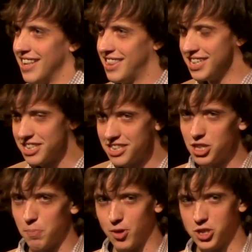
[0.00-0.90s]
this
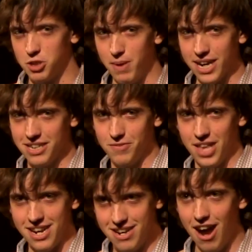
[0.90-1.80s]
is a perspective
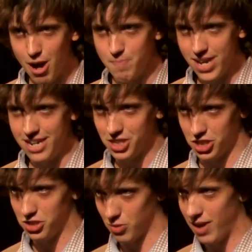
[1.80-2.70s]
that not many
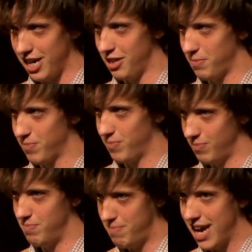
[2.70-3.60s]
straight
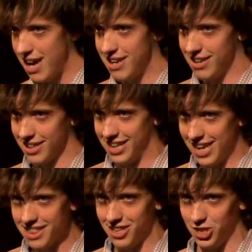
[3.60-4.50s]
men
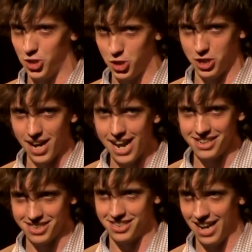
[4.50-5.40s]
get the
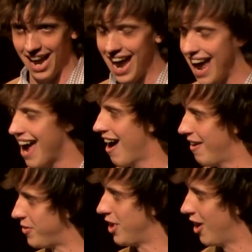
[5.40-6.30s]
chance to
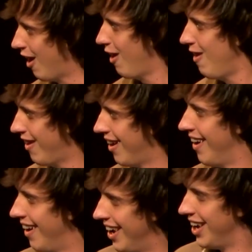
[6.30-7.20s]
have, you know?
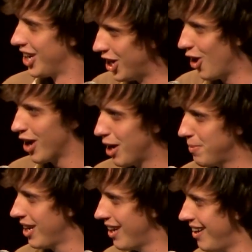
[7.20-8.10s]
You know what I
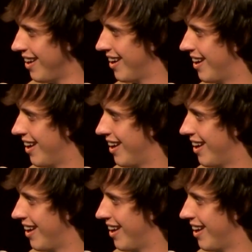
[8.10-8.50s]
mean?